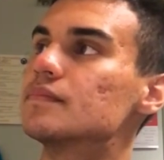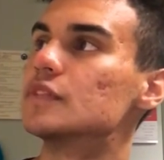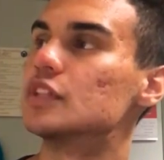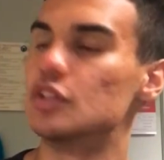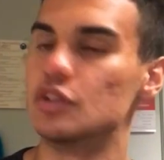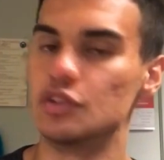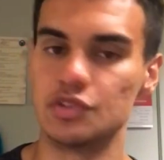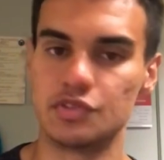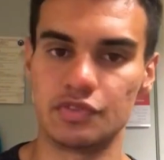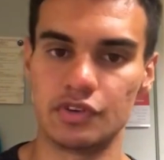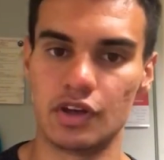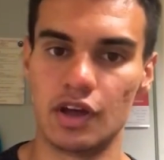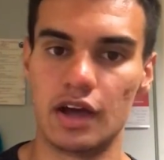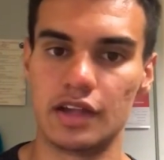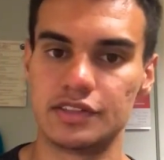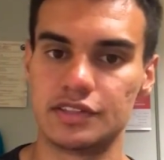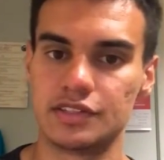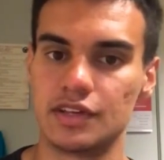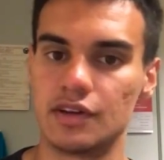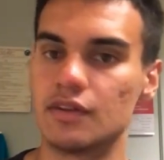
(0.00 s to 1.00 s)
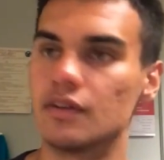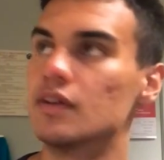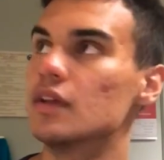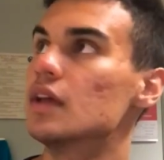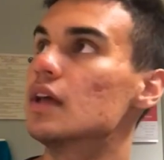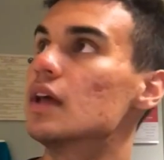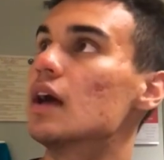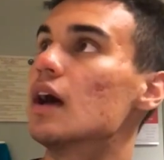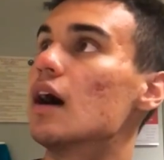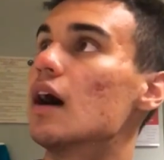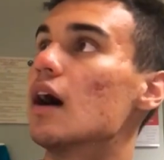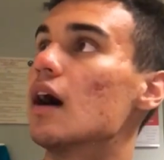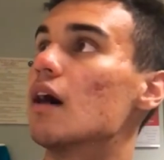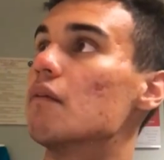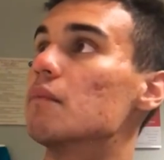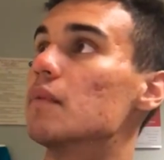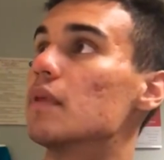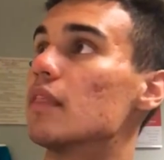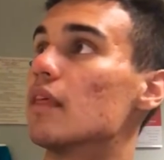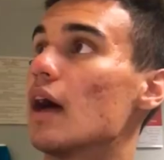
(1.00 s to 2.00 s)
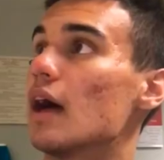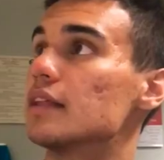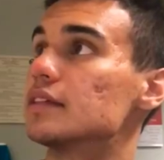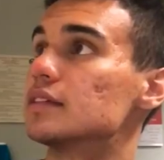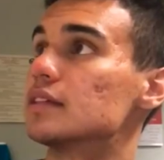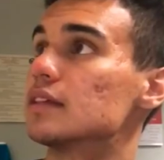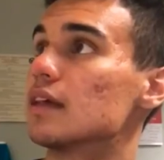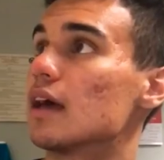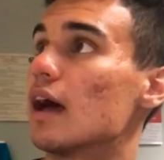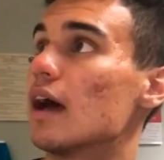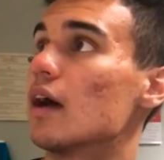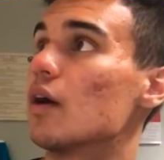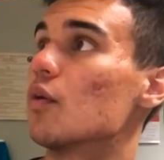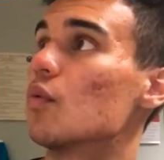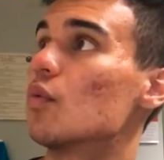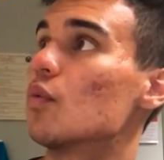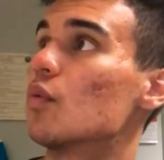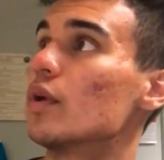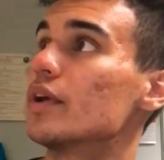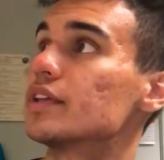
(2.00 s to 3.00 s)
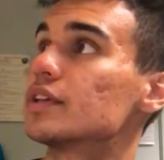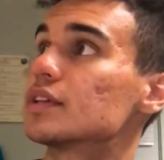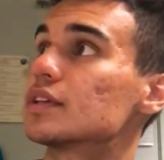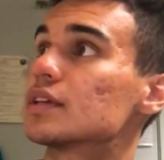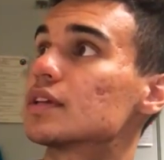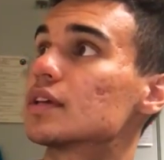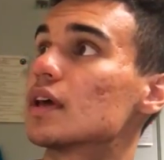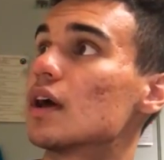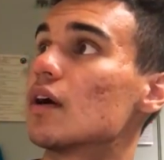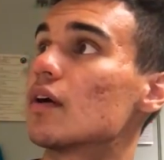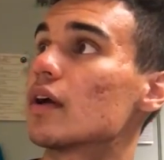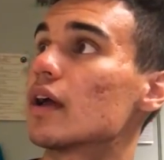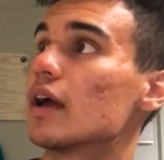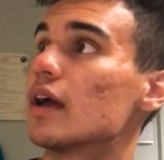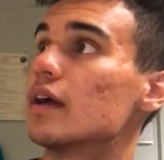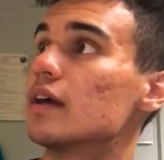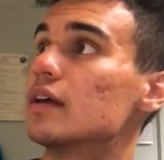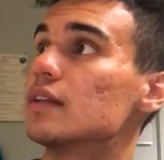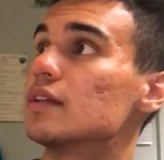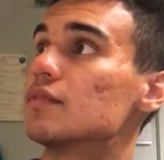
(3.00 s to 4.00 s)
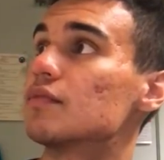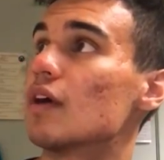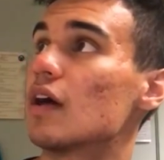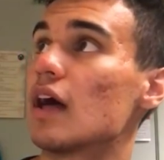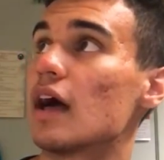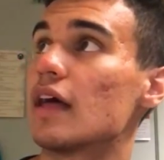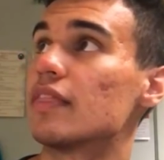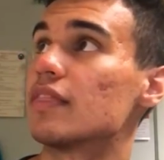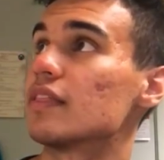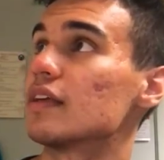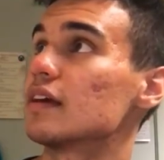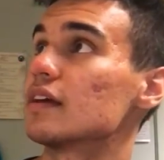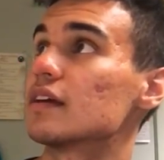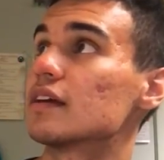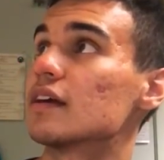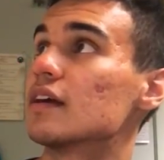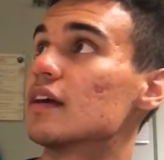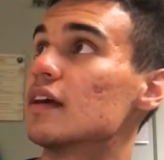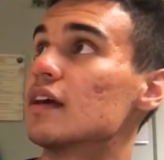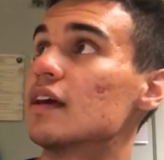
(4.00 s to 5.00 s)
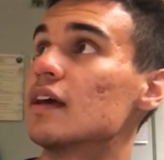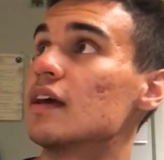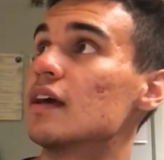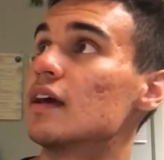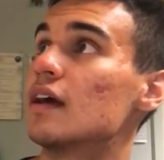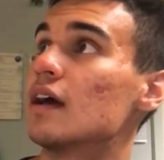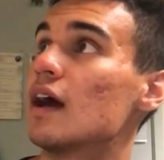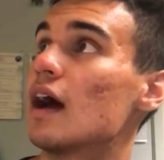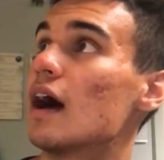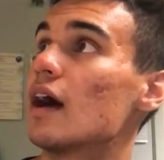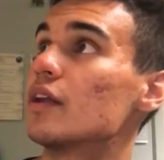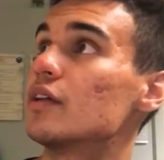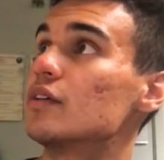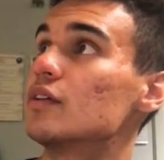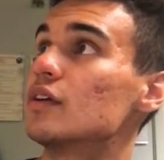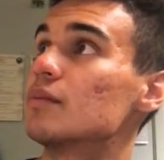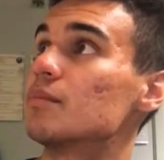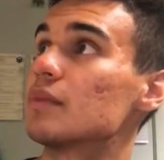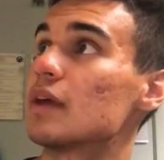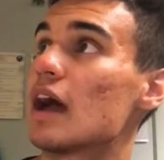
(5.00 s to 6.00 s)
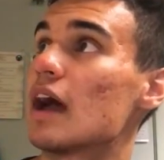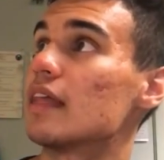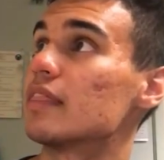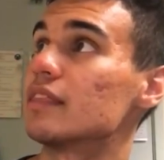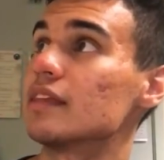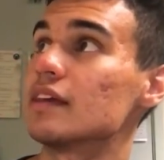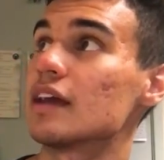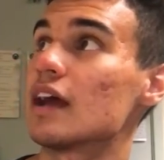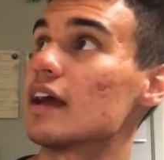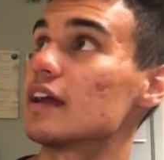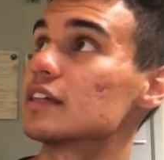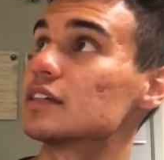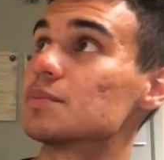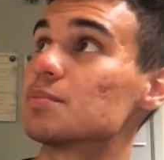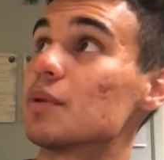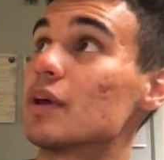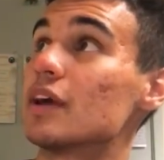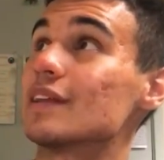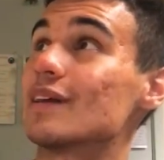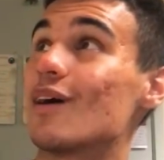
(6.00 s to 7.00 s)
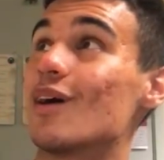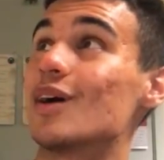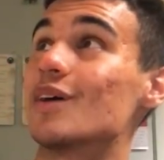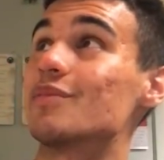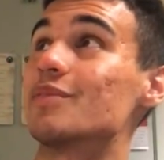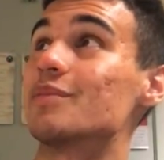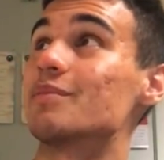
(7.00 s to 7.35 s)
use for God. So that's that. I think I think I explained all of